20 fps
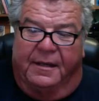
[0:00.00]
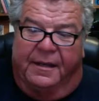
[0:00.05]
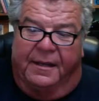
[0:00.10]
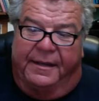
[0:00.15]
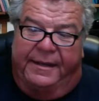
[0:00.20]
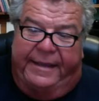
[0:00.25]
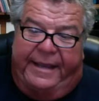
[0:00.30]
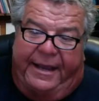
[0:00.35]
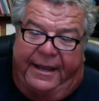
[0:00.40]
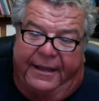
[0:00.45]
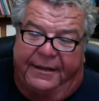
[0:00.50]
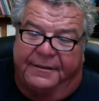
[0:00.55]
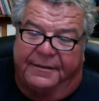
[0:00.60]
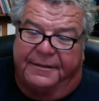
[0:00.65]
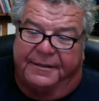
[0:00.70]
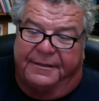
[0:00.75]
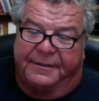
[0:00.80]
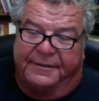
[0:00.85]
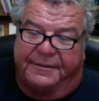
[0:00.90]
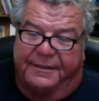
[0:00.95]
Yeah, I don't
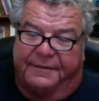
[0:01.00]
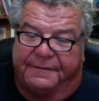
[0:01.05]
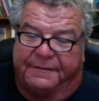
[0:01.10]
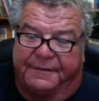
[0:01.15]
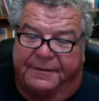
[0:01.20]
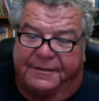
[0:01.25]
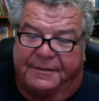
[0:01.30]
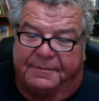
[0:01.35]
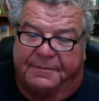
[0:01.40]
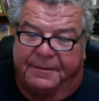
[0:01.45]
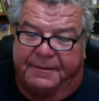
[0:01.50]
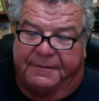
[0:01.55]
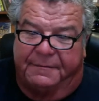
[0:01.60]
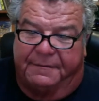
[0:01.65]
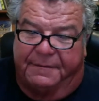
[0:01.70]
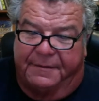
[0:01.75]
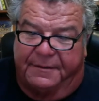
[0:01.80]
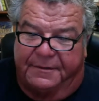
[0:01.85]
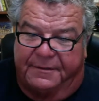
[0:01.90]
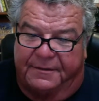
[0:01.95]
know, Jeff, if it's been
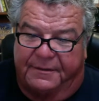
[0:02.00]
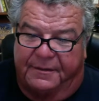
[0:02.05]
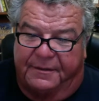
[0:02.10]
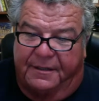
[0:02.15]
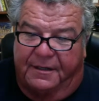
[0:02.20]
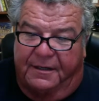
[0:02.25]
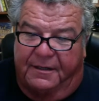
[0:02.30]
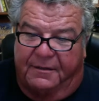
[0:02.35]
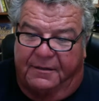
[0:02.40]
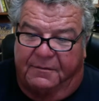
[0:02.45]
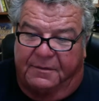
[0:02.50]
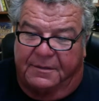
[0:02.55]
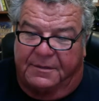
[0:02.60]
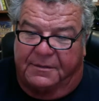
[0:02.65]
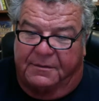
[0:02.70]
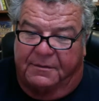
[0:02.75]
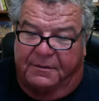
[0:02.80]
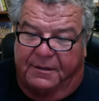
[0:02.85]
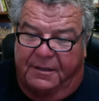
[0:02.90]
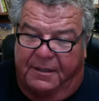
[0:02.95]
fixed or not or what's
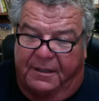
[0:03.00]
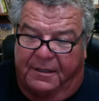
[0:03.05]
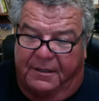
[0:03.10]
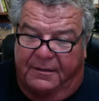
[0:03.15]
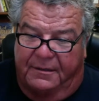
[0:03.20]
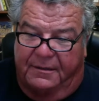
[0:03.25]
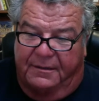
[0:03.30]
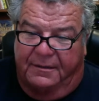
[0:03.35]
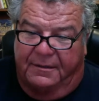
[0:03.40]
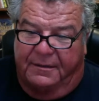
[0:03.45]
going on.